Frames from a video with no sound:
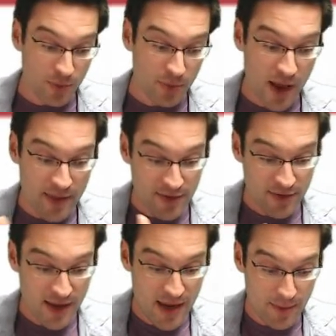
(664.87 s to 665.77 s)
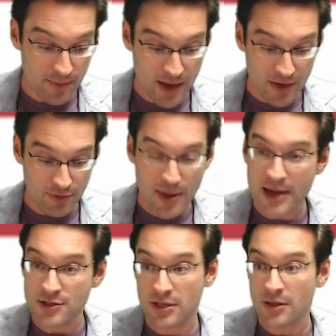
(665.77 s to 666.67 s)
apply that same kind of
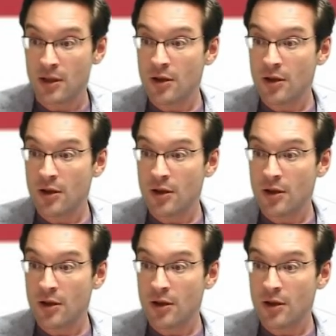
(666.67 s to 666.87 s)
strategy